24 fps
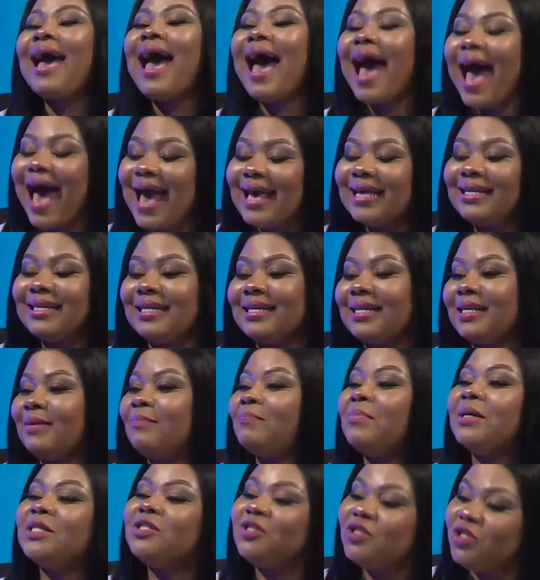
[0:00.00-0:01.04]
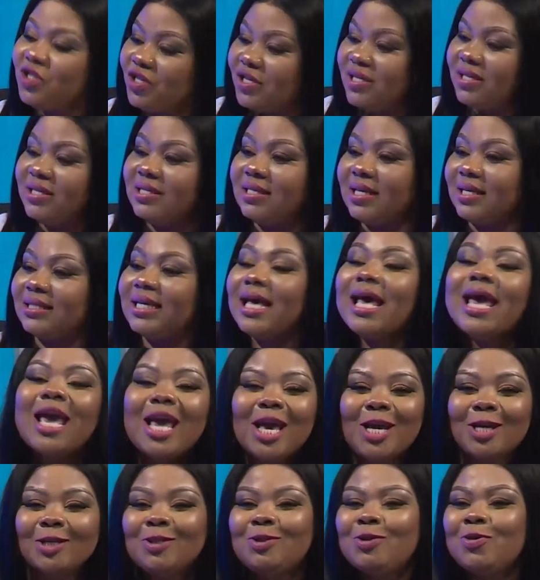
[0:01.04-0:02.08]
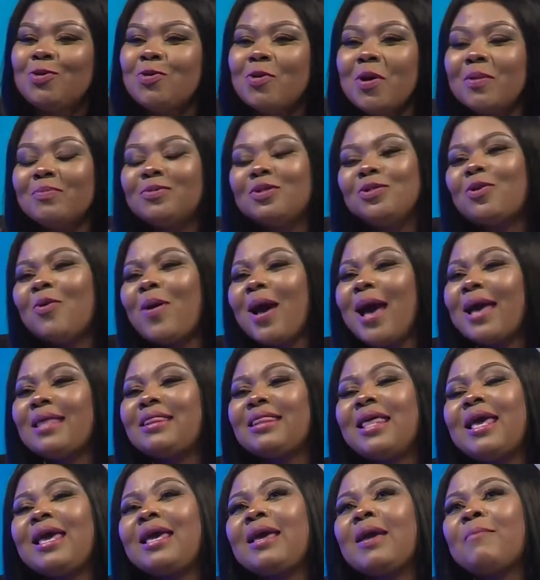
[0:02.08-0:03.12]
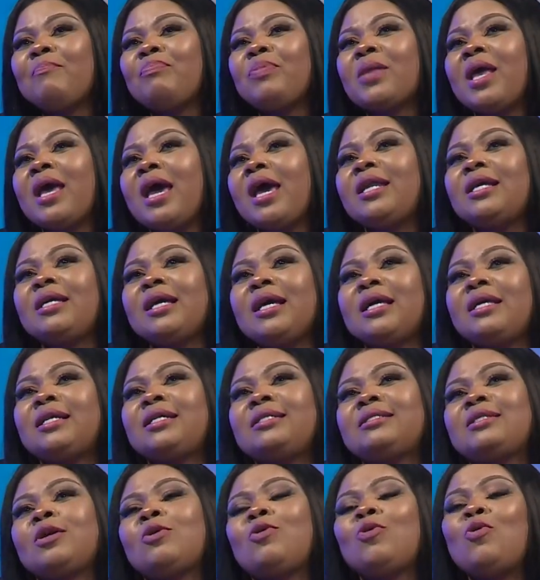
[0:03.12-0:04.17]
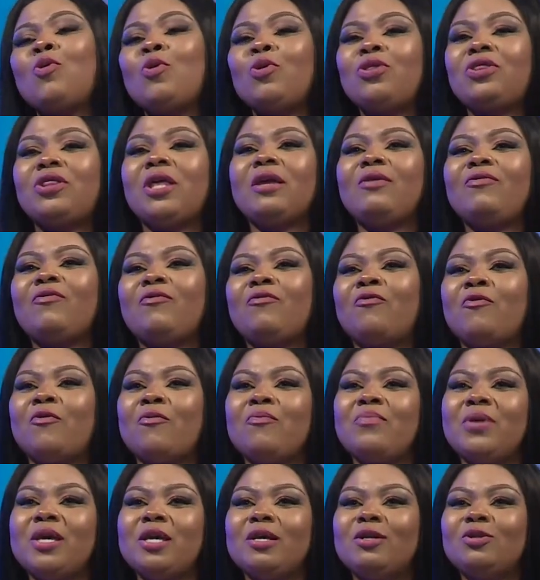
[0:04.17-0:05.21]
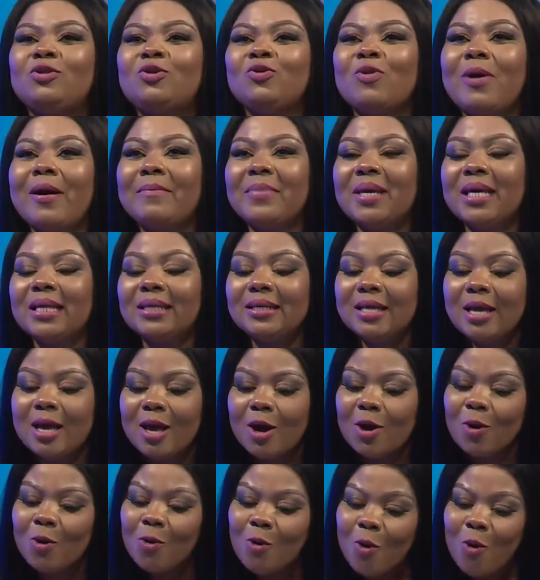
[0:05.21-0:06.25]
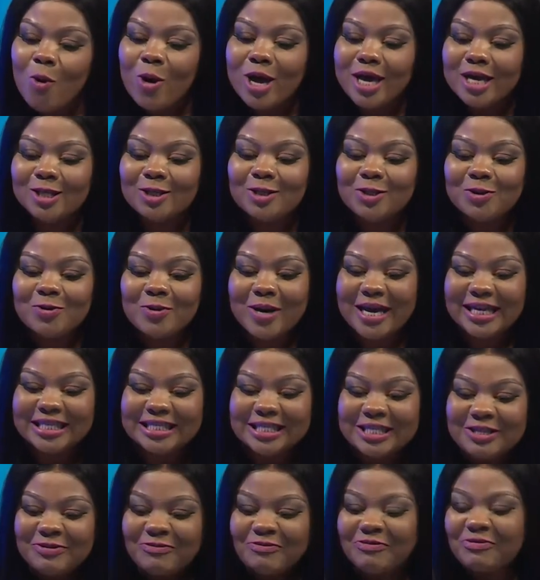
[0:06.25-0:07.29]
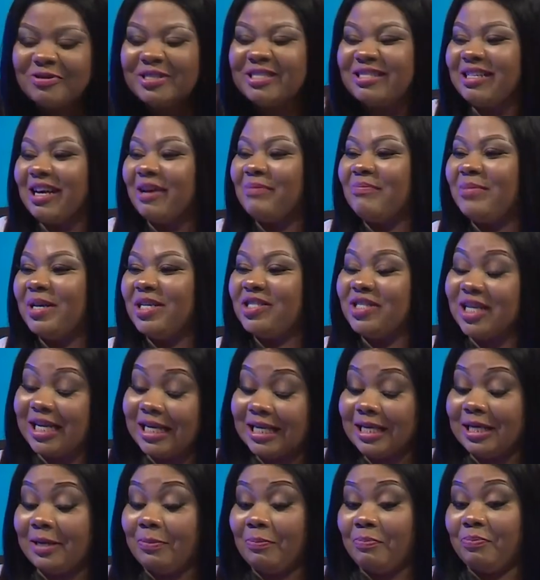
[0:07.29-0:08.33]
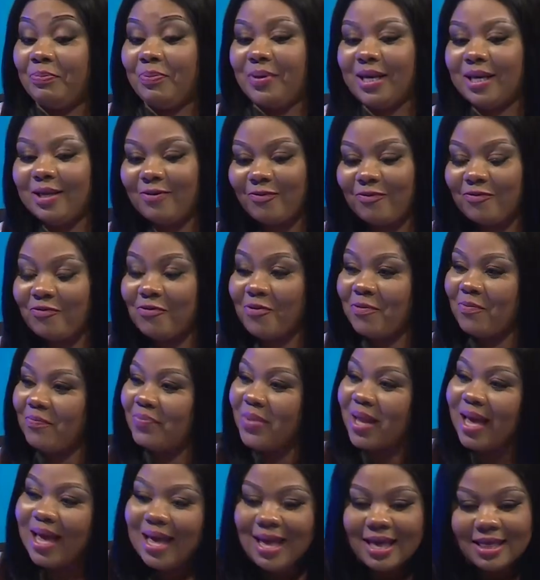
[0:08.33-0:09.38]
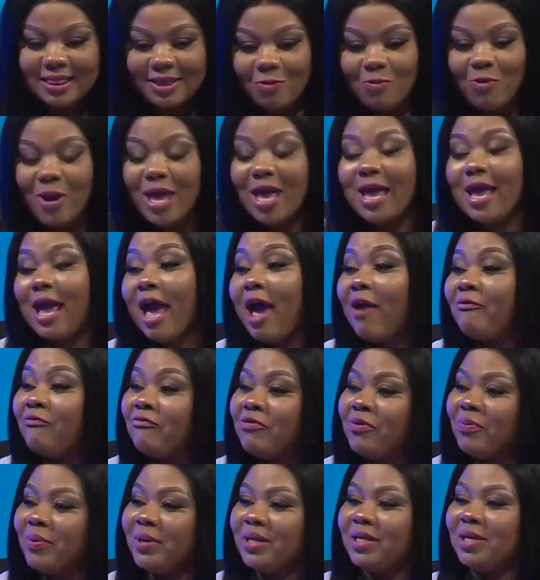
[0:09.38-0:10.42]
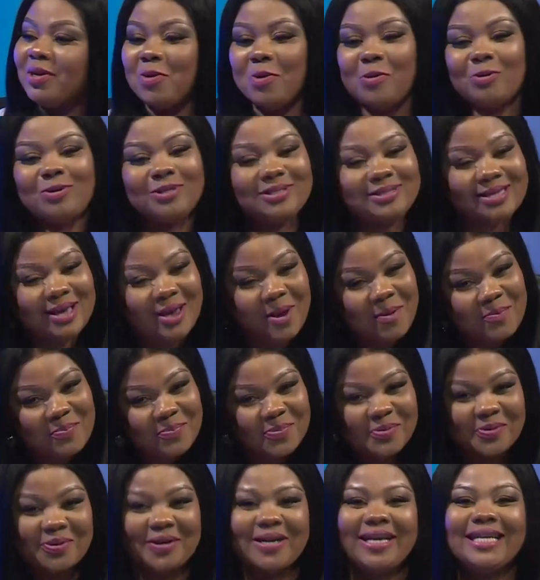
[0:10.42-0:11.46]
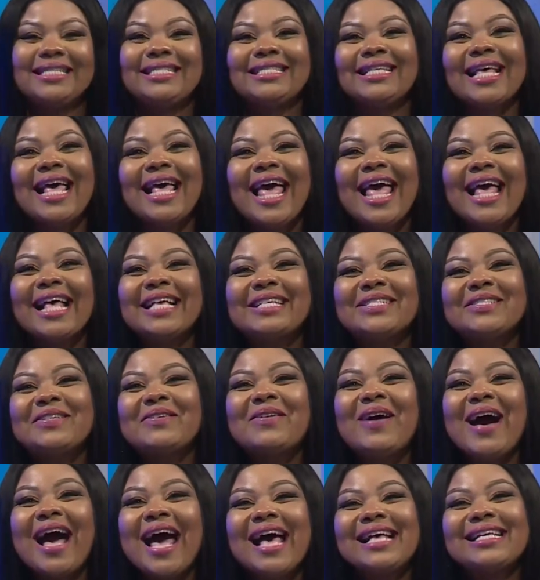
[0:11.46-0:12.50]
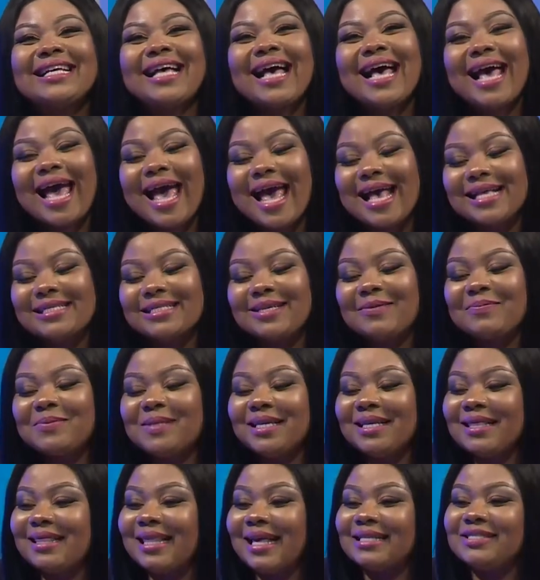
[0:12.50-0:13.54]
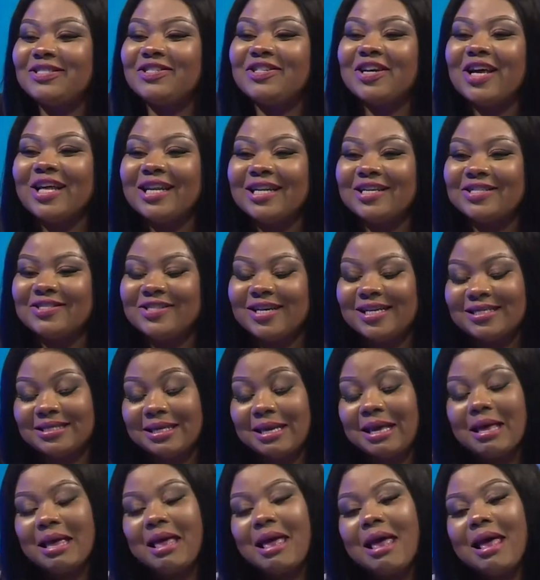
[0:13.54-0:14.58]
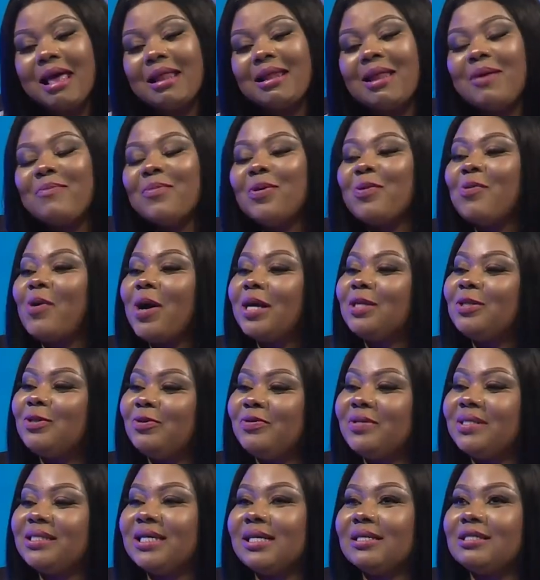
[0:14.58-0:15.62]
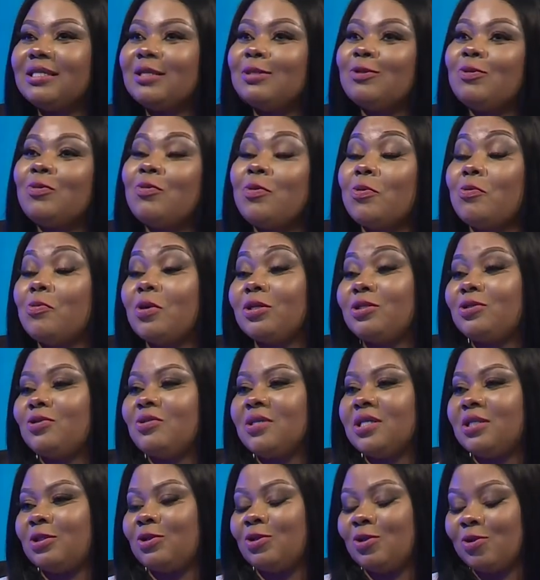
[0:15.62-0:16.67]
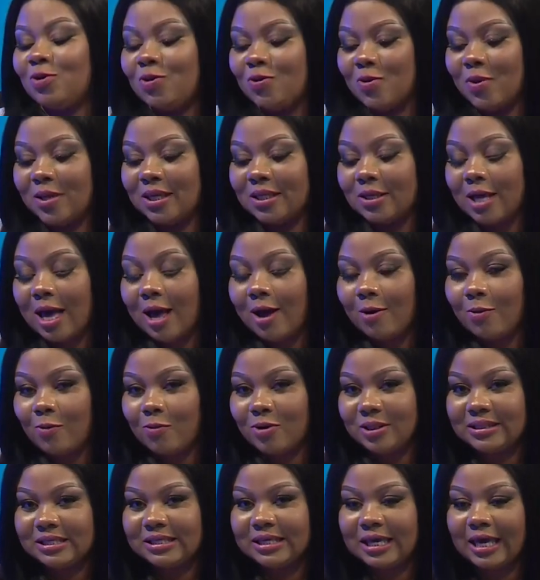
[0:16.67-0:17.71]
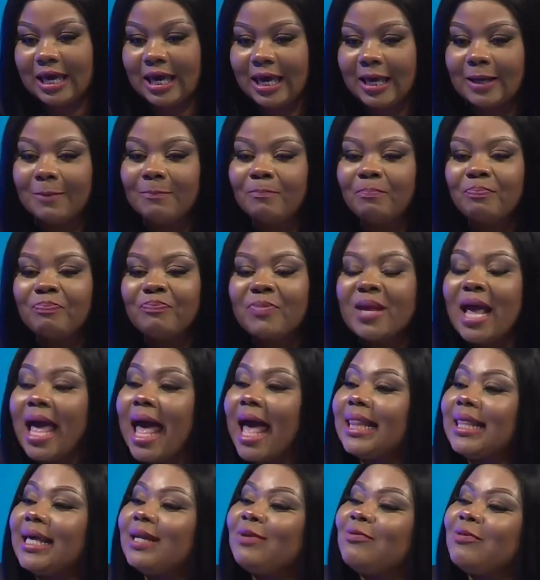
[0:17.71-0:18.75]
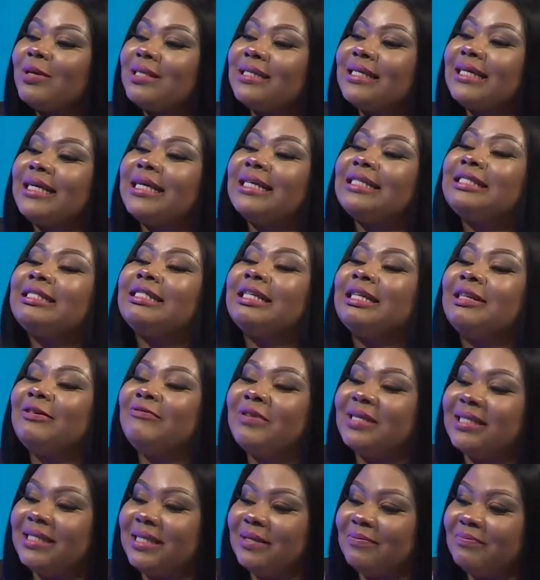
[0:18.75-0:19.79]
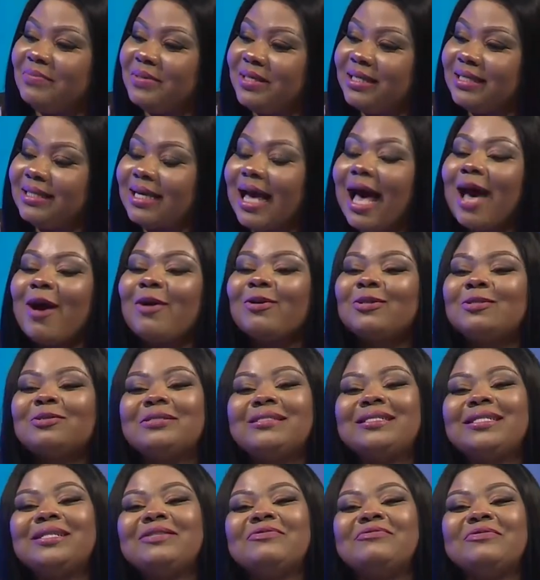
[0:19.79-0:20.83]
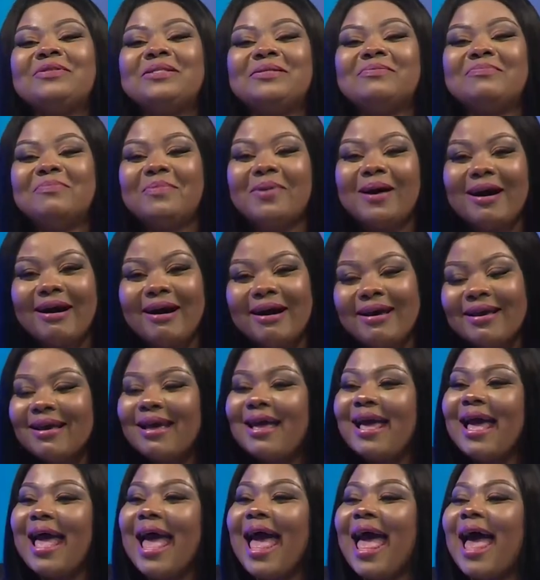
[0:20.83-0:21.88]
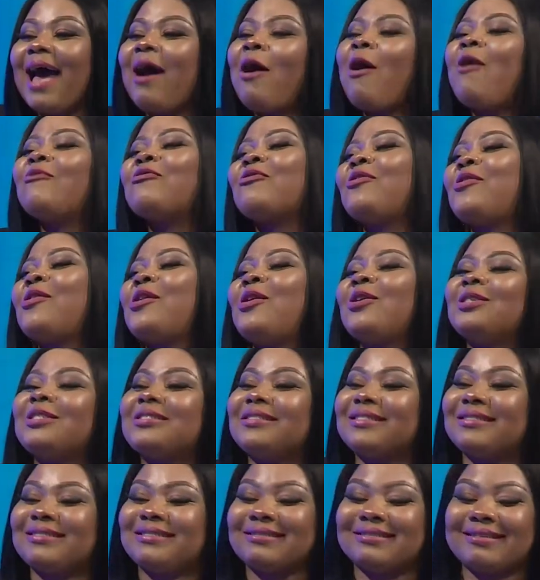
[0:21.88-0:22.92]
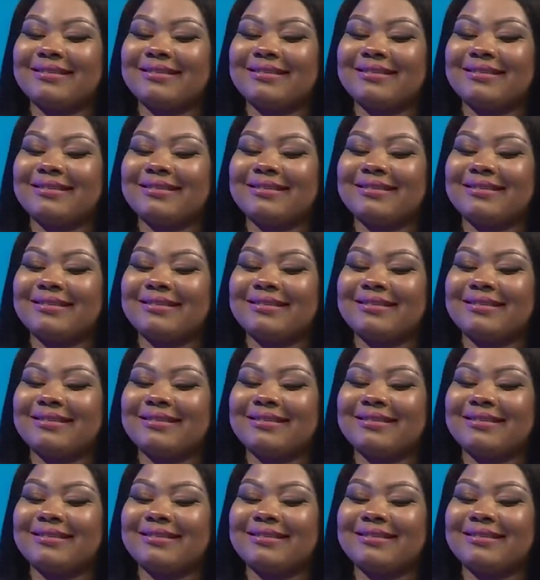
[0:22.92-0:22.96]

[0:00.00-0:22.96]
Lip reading: I did it, but Jesus, he do. So I think it is a good thing for me to, I mean, go into a different dimension, a little bit from the way everybody knows Empress. So I accepted that challenge. I said, let me go and do it. And so we went to the studio at Kwesikin, and then Kwesikin delivered the beat. I also delivered mine. Of course,